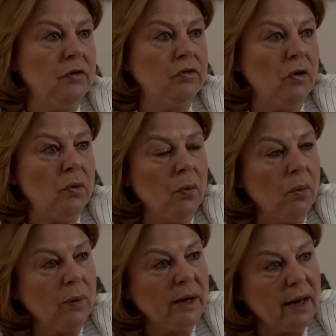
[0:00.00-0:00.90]
So
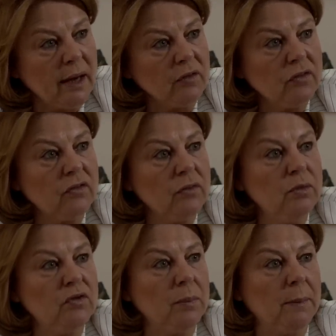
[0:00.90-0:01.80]
when I asked
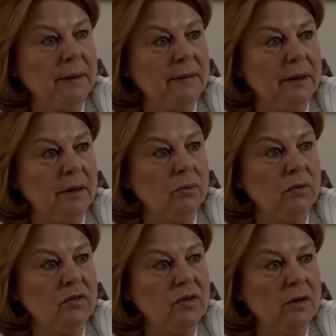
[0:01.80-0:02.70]
Mr.
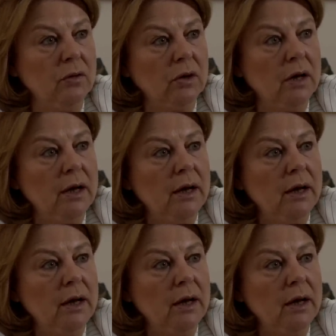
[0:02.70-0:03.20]
Papandreou, I said, look,